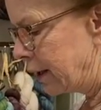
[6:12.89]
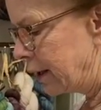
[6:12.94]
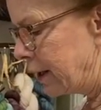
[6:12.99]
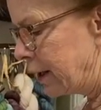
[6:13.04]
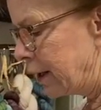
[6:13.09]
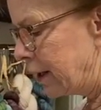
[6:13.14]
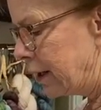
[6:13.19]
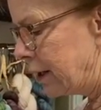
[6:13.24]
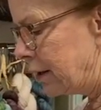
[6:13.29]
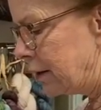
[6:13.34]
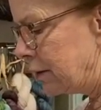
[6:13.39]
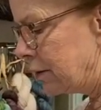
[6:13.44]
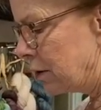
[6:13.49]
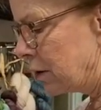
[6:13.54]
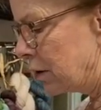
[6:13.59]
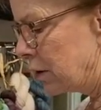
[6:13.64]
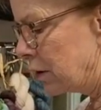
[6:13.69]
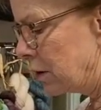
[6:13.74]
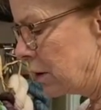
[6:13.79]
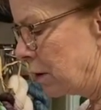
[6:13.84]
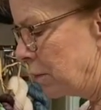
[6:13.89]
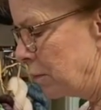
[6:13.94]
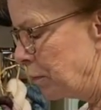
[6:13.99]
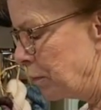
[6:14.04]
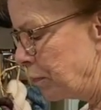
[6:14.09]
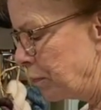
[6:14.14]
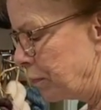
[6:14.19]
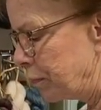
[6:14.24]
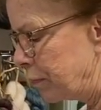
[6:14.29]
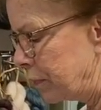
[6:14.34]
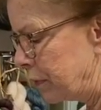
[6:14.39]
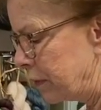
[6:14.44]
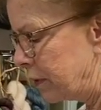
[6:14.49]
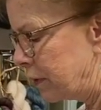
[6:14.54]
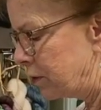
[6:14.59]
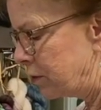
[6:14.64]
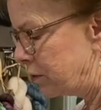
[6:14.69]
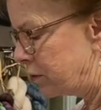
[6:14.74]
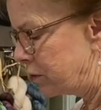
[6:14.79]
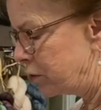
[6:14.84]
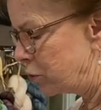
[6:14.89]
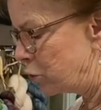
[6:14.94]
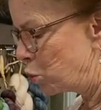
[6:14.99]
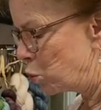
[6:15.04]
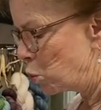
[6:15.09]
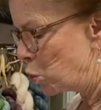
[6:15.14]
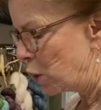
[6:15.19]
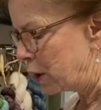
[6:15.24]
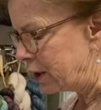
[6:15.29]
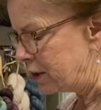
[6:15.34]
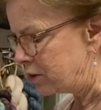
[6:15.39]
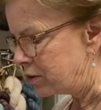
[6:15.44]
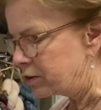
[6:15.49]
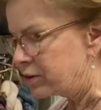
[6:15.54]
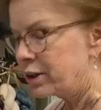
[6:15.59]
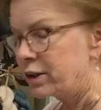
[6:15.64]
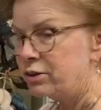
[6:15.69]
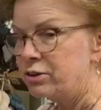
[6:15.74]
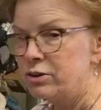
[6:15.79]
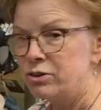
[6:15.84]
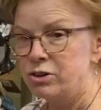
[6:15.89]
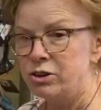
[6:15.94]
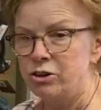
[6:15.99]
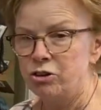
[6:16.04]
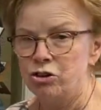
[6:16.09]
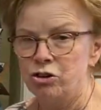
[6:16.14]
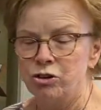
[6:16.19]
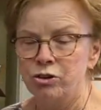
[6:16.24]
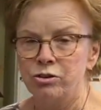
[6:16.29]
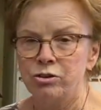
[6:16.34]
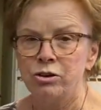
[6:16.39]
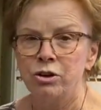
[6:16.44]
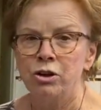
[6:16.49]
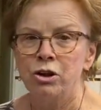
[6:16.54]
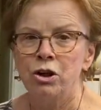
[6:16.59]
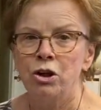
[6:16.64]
this is 26 stitches